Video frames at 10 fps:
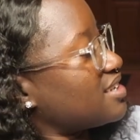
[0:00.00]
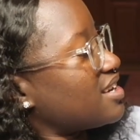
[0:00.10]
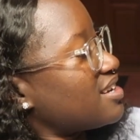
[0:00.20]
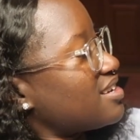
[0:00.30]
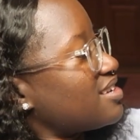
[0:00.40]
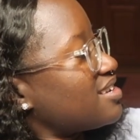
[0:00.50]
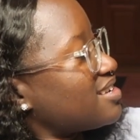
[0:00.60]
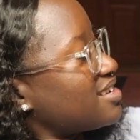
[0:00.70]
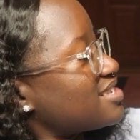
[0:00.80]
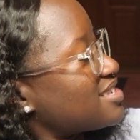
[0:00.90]

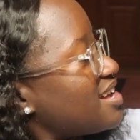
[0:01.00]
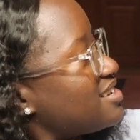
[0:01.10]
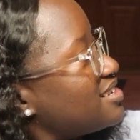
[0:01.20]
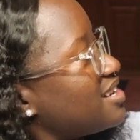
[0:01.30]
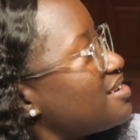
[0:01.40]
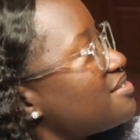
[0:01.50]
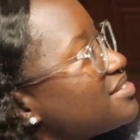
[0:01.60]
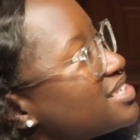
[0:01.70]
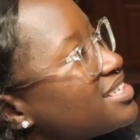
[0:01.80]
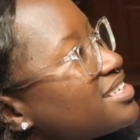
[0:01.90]
Yes, I
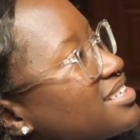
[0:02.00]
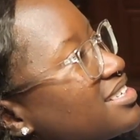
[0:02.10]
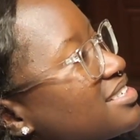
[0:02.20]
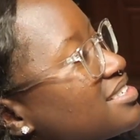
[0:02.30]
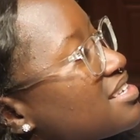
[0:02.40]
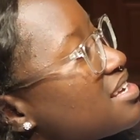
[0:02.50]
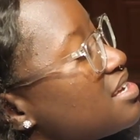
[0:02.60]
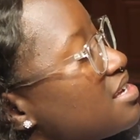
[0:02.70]
love this.